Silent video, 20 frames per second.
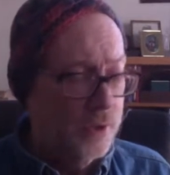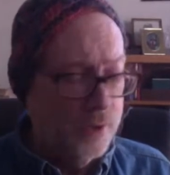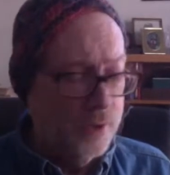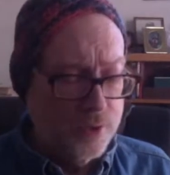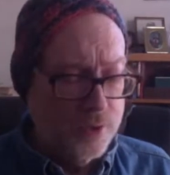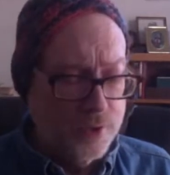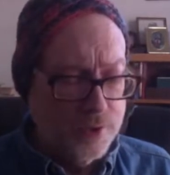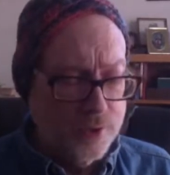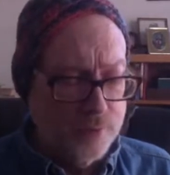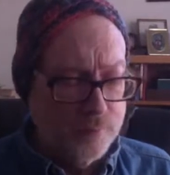
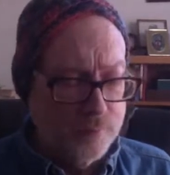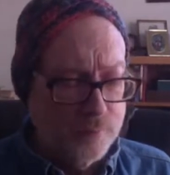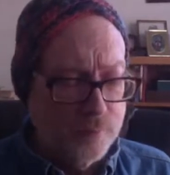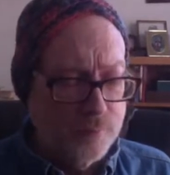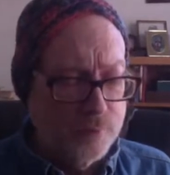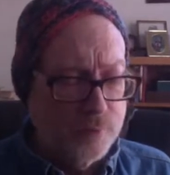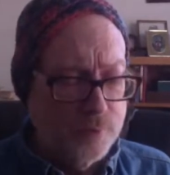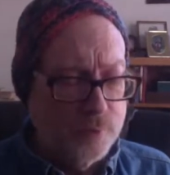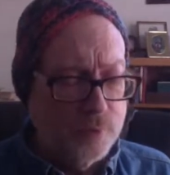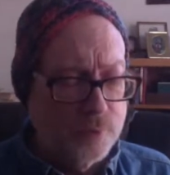that
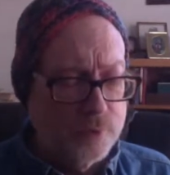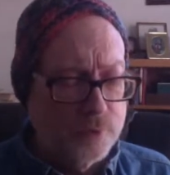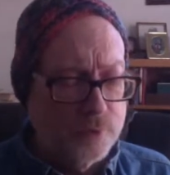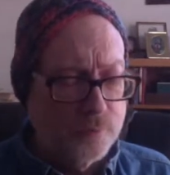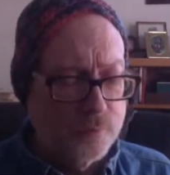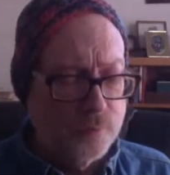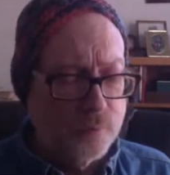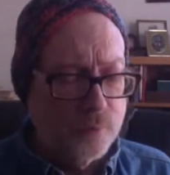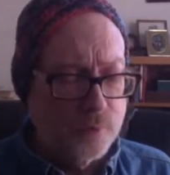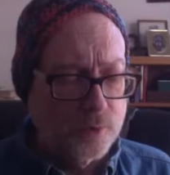
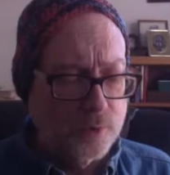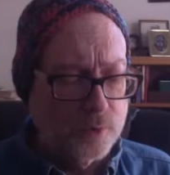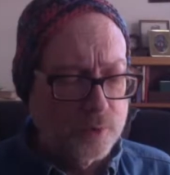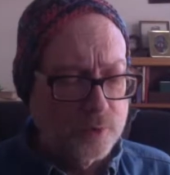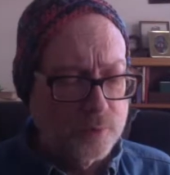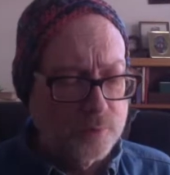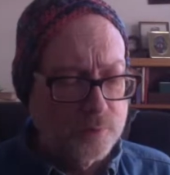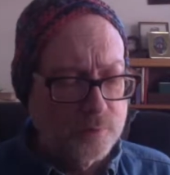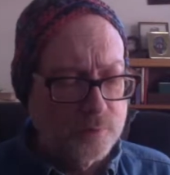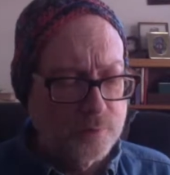would work
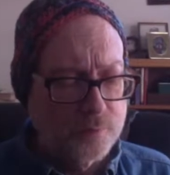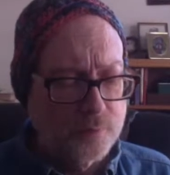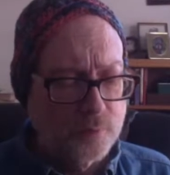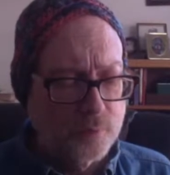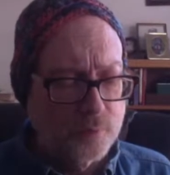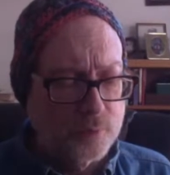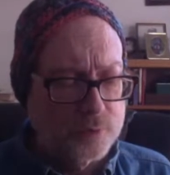for